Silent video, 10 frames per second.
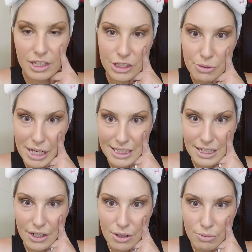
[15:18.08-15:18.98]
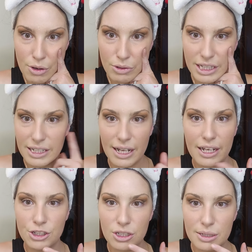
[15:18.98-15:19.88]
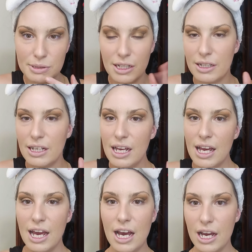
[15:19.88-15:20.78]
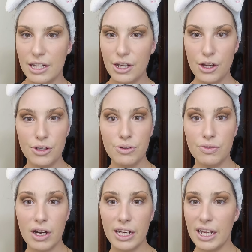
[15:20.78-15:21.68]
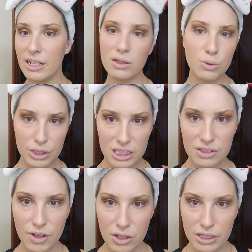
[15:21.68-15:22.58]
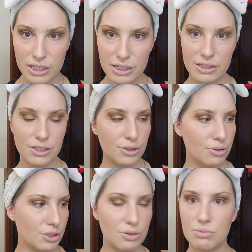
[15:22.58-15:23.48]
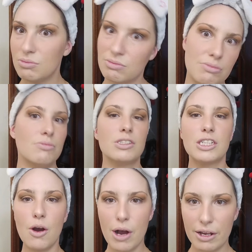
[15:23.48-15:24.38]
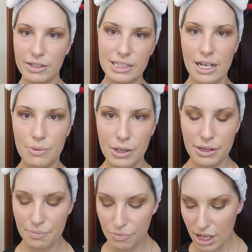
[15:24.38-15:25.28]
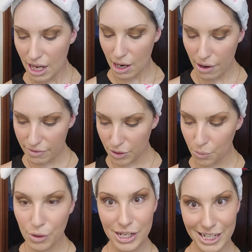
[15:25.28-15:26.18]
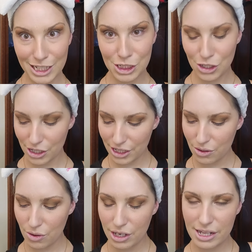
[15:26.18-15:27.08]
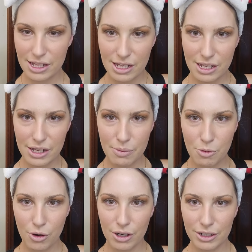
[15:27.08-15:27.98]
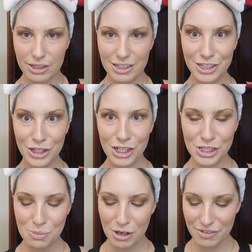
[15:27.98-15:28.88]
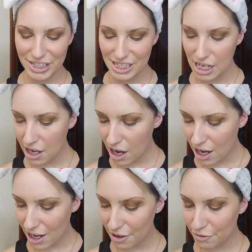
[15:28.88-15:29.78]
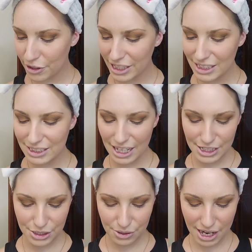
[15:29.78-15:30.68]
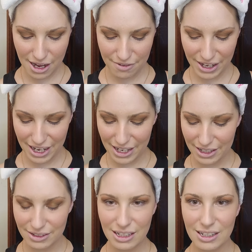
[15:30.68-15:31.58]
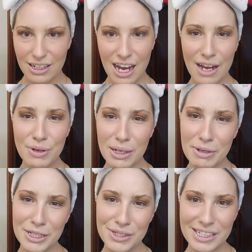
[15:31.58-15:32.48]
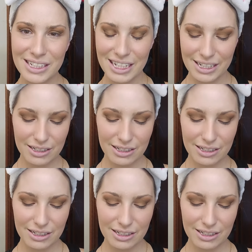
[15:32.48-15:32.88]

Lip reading: get your mascara rolling and get your lips done, and you've got a glorious fall look to just go out in town with. However, we're going to get started on the more costume part of it. For this, I do have I'd recommend using